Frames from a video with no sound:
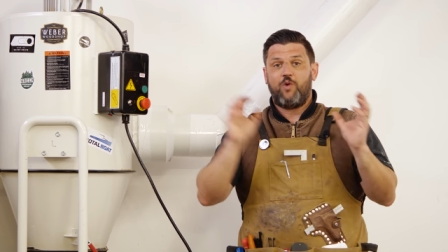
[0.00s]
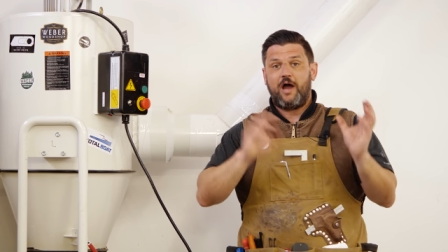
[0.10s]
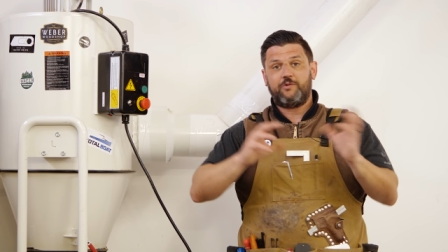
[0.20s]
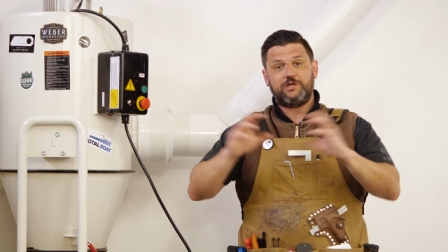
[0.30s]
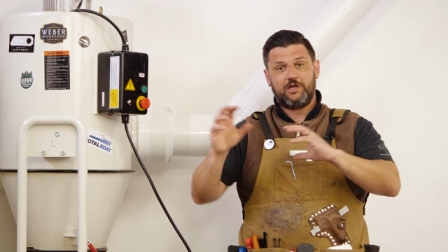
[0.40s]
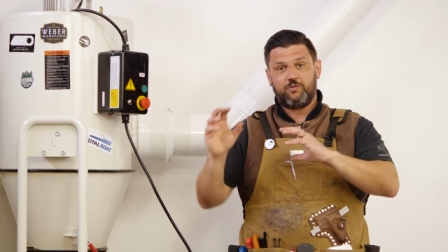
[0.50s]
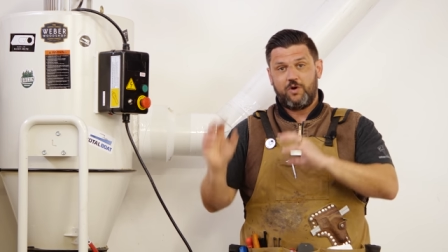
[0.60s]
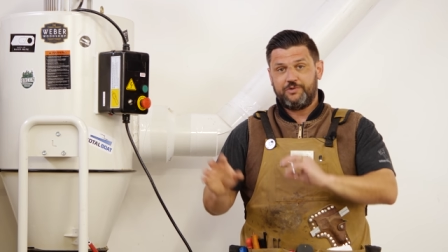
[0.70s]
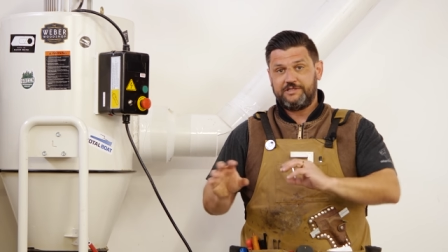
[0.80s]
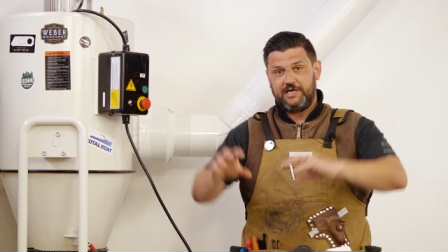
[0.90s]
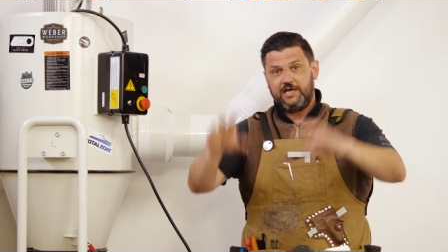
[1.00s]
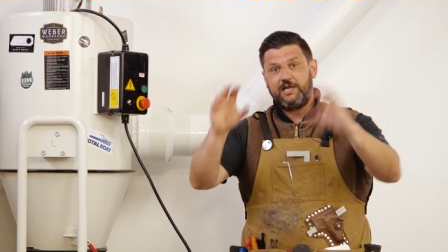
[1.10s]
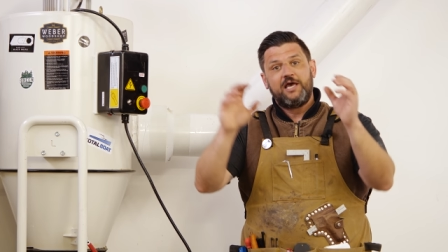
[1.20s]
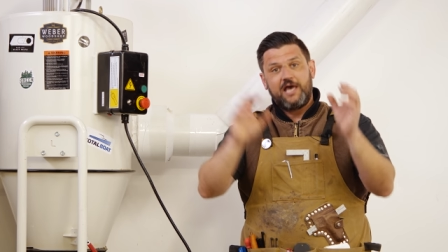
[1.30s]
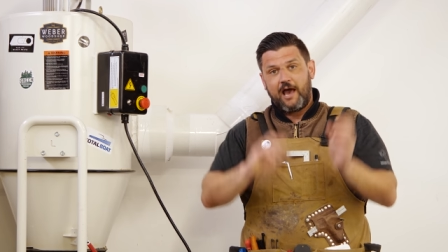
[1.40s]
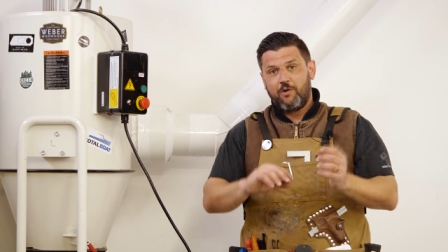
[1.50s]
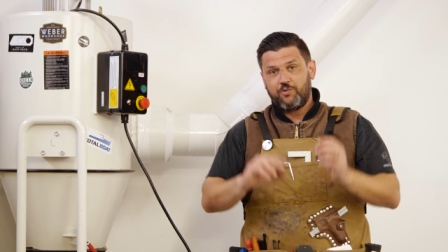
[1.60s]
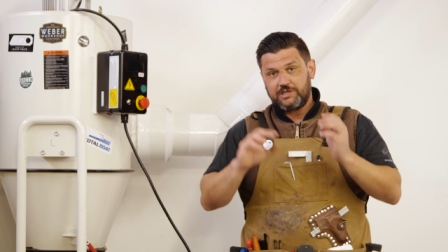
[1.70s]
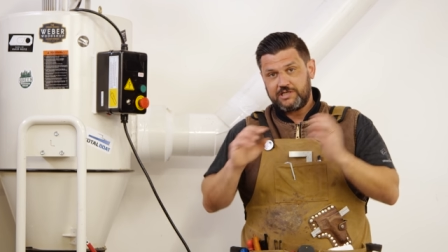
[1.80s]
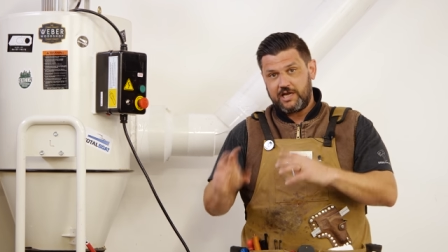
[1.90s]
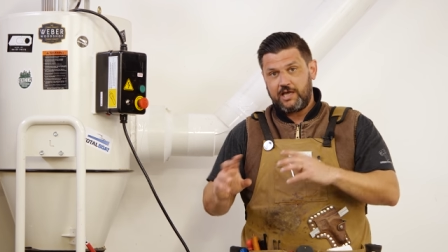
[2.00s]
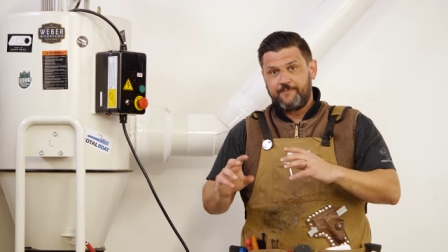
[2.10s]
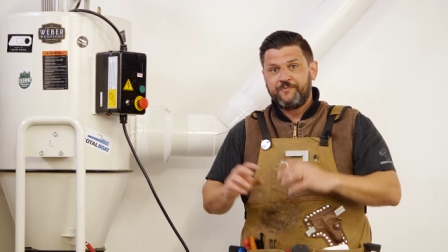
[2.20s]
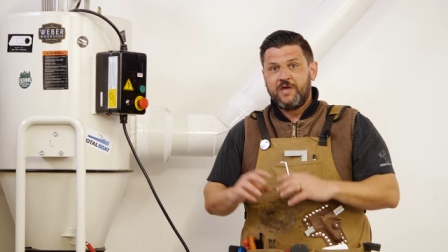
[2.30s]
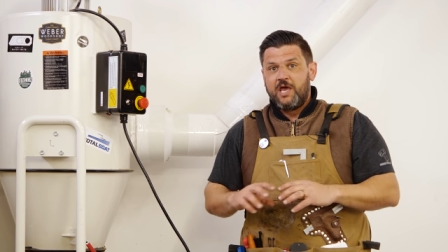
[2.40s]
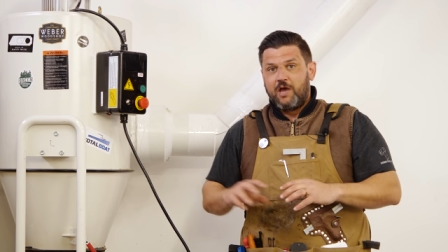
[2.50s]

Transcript: why we did what we did, how we did it.